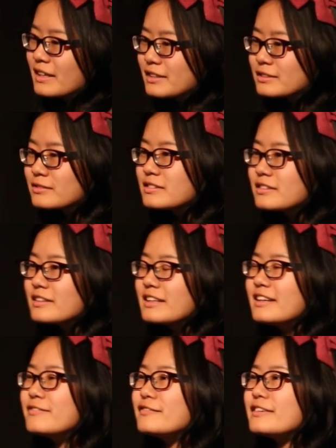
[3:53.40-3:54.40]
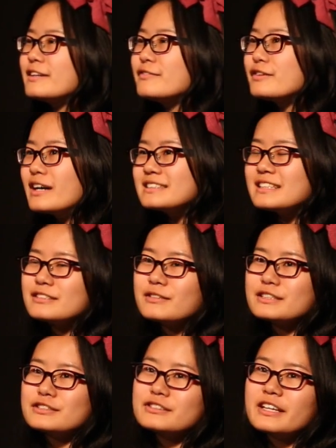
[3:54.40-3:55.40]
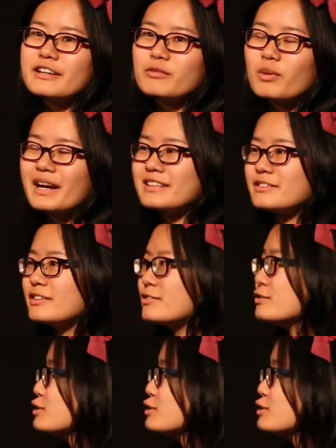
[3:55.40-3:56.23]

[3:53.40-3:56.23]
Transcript: So if you ask anyone today why they don't